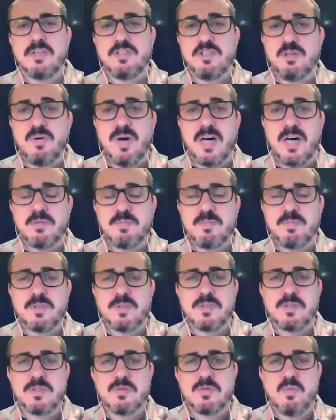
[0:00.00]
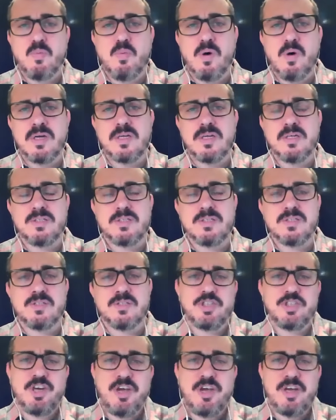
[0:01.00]
two outputs. One is
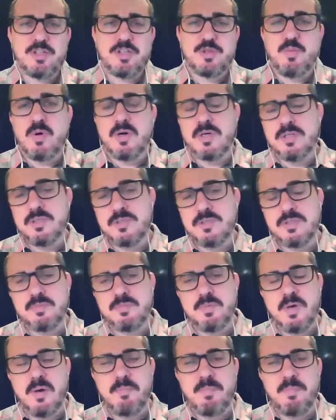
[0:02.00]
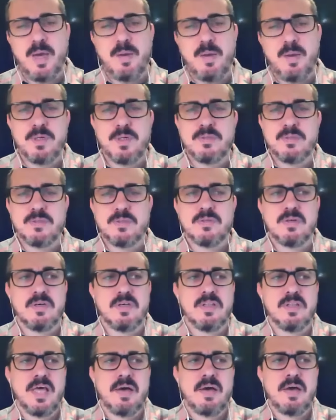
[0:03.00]
change, one is payment.
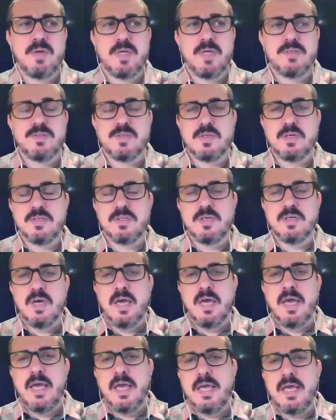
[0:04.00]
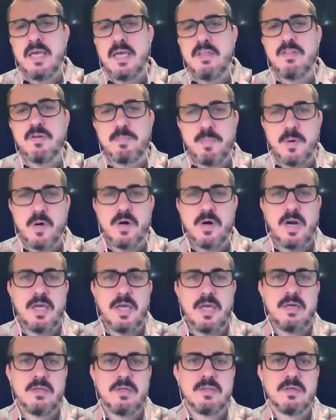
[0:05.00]
And that means that either
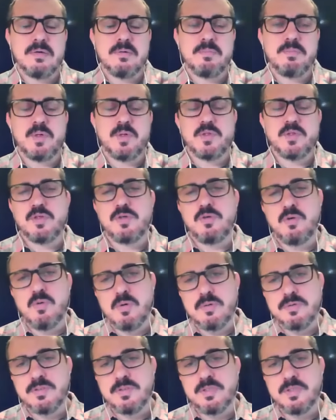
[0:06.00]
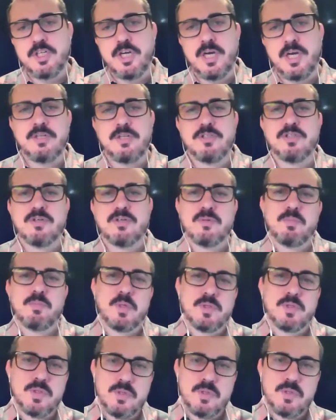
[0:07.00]
party, the person who owns the change or the
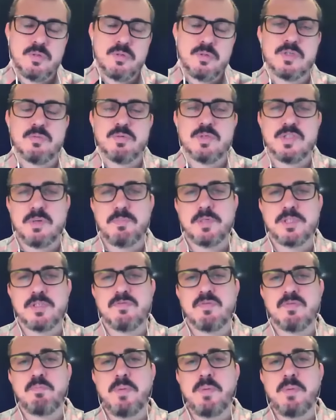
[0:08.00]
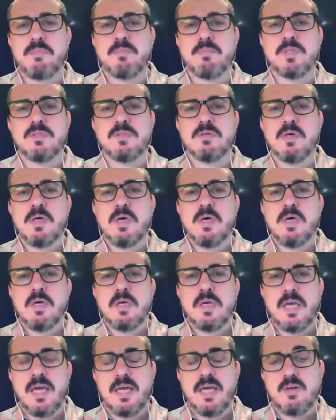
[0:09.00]
person is the recipient of the payment,
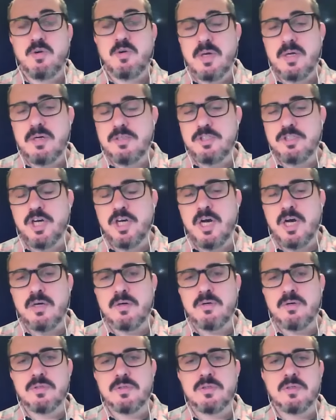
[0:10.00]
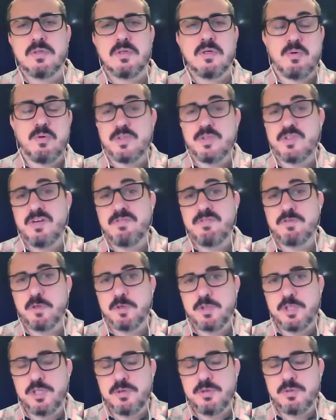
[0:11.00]
can create a child or
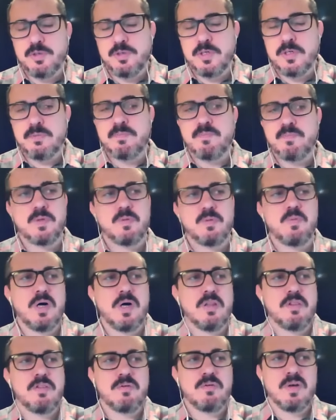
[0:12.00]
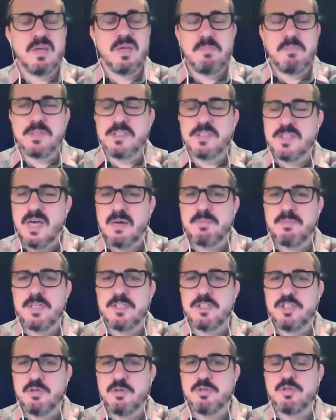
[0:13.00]
several children. Well, there are limits to how
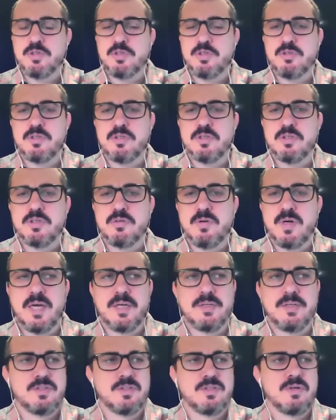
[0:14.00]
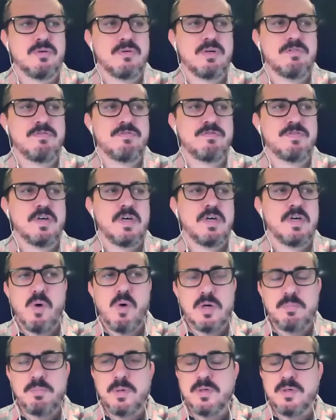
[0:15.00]
many children you can create. So if
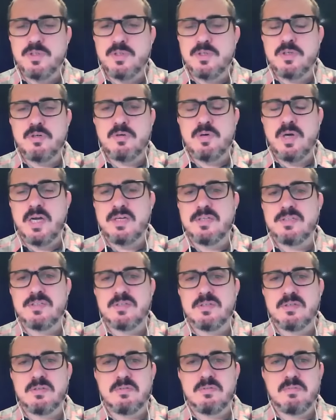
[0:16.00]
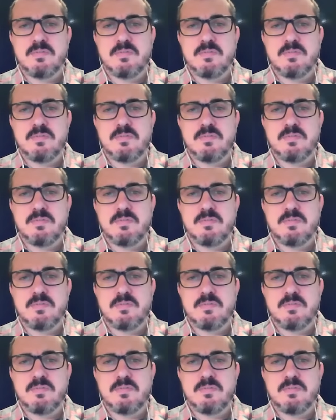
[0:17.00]
one person creates